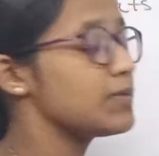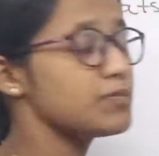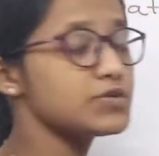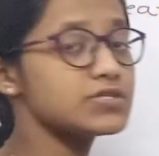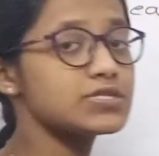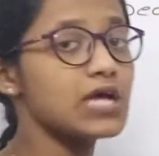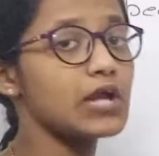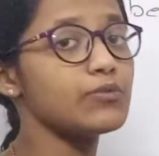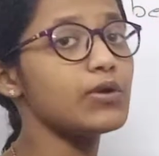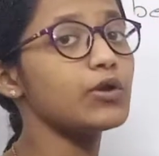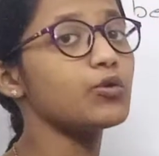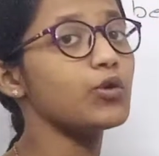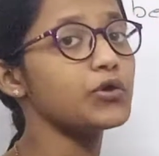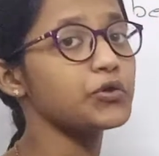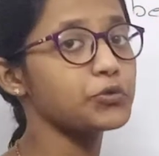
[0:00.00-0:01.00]
inputs that we are
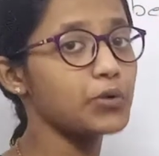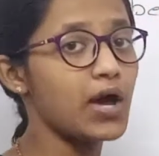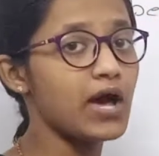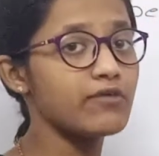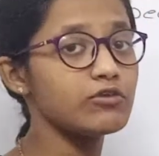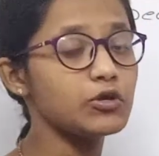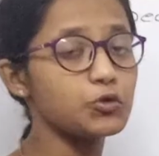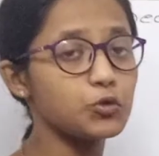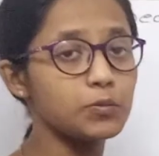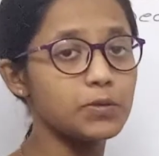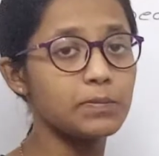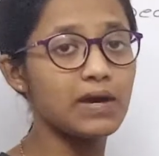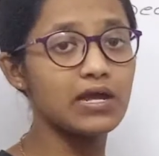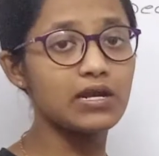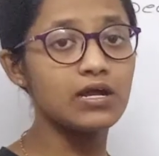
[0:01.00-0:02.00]
going to have in a
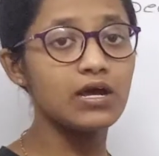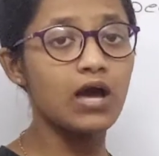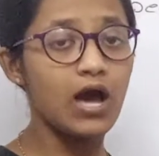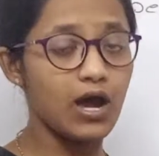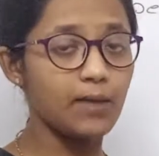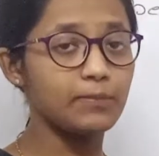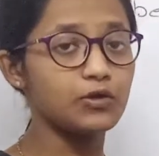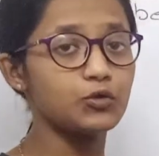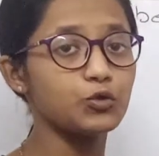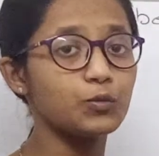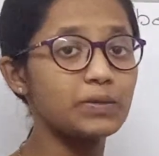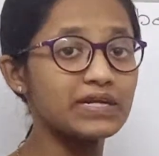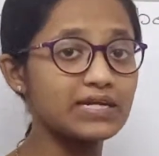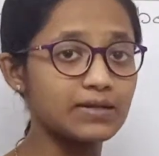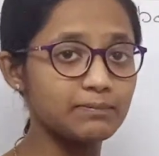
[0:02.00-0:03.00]

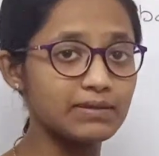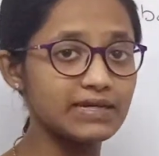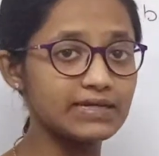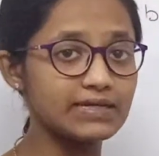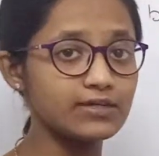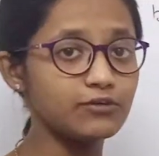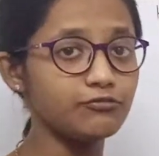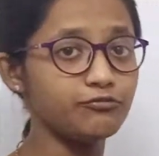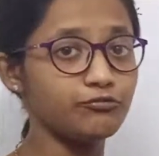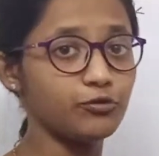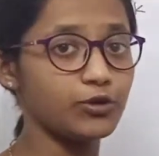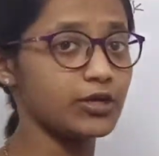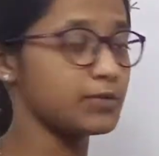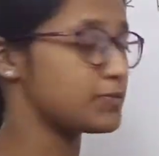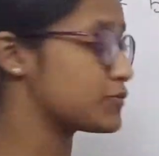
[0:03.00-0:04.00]
2-bit comparator? 4
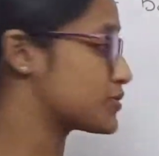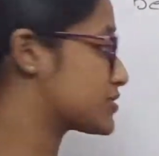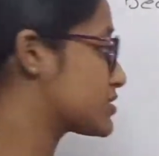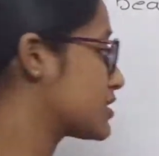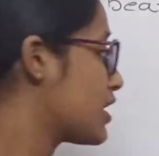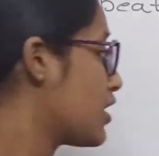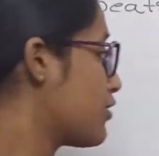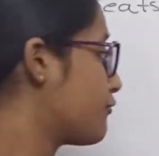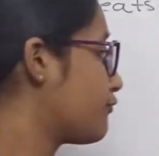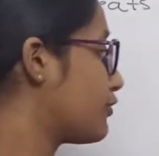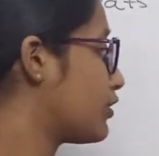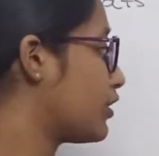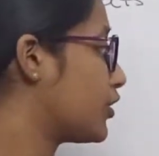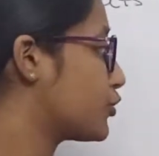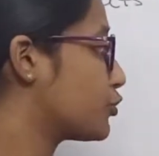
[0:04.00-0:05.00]
inputs.
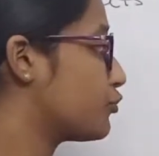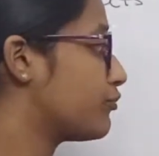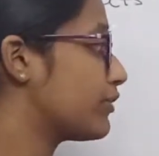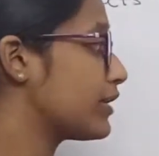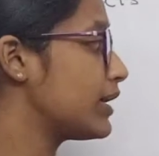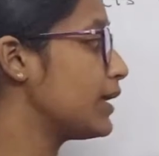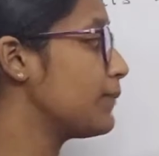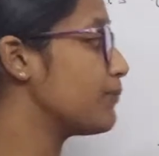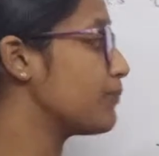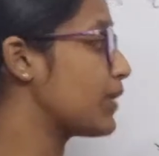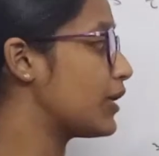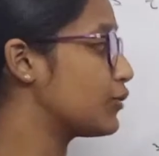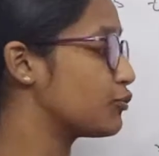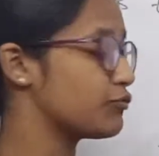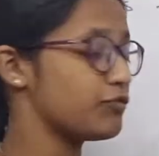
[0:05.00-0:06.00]
2 for A
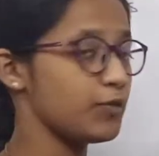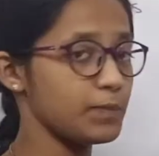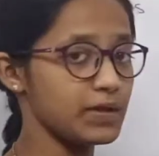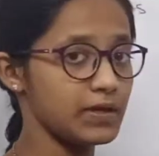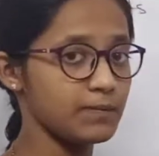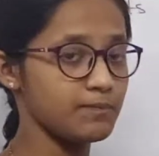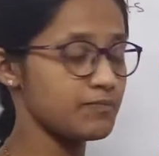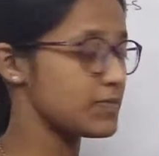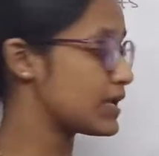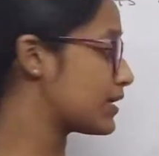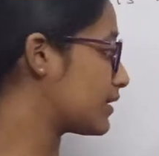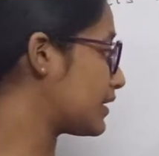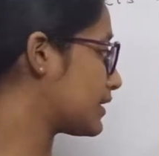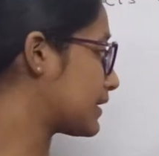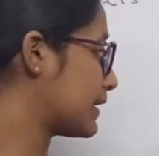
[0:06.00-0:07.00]
and 2 for B.
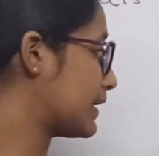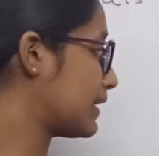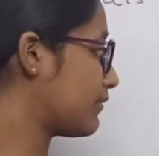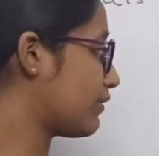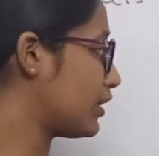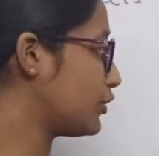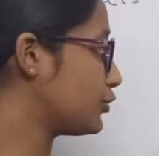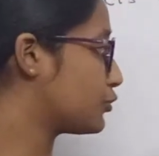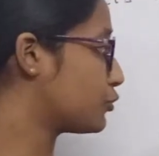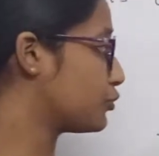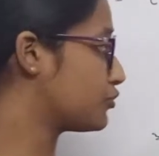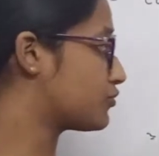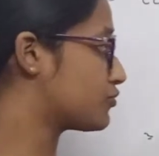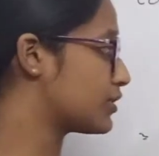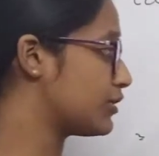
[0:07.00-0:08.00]
Right? 1,
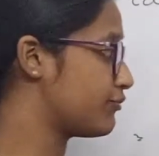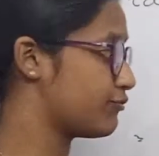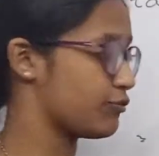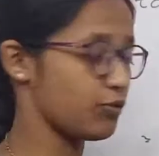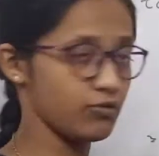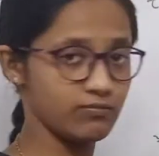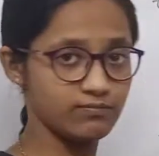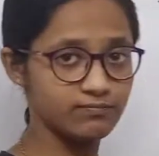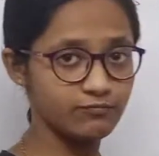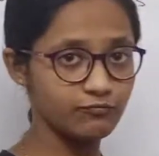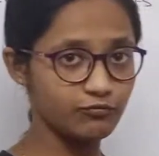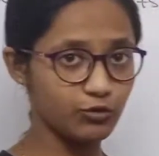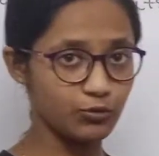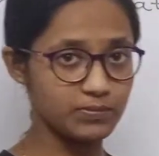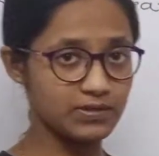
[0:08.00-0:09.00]
2, 3, 4.
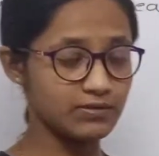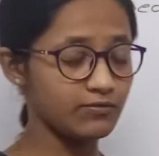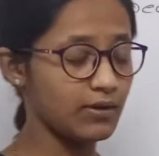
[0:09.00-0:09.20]
4